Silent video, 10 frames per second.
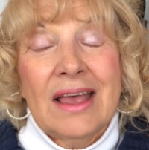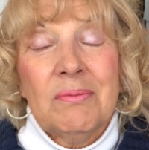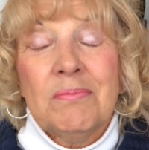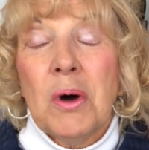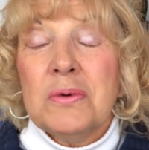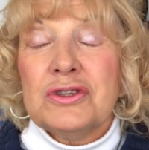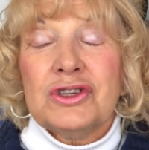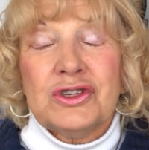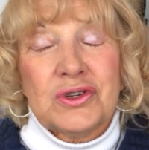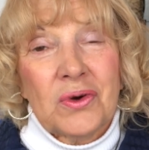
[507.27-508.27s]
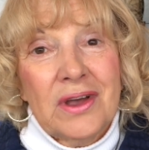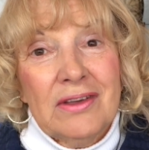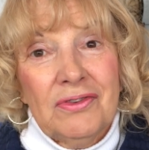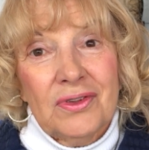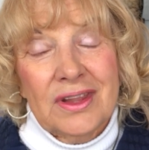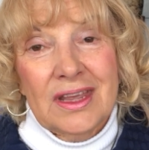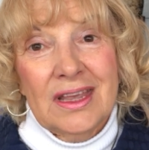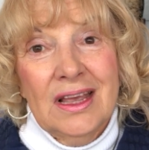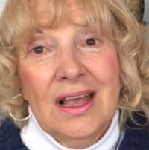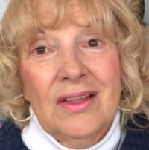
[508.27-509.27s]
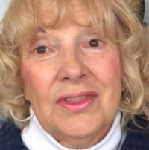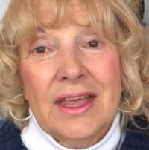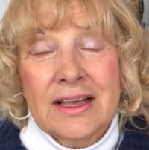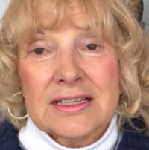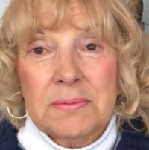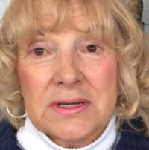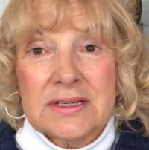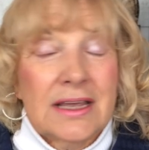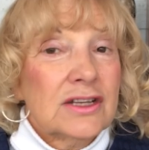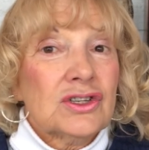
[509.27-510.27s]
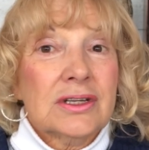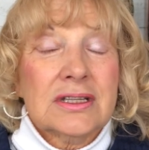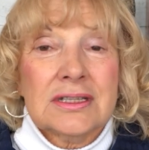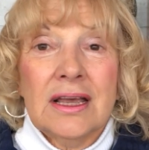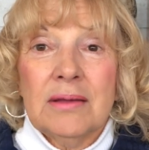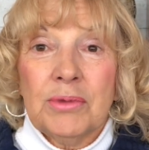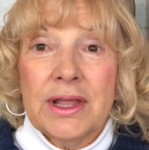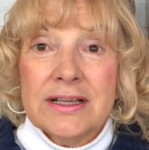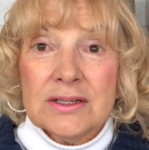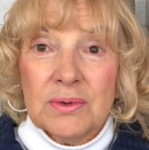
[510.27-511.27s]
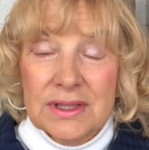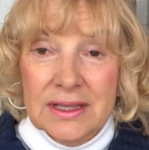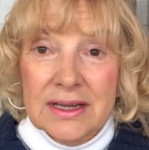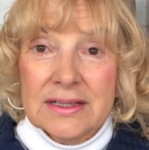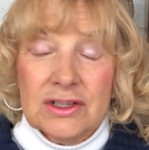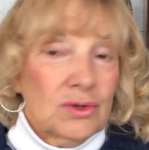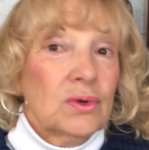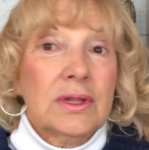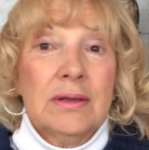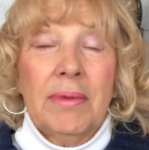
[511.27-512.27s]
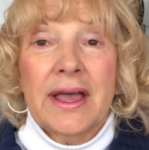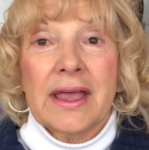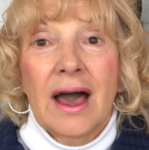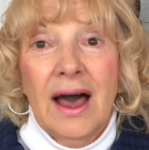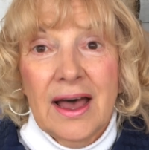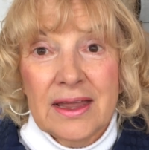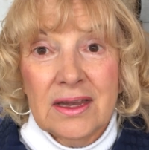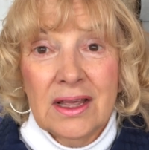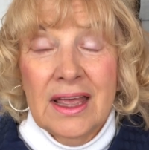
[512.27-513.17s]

most joyfully the expectations placed within us truly by God,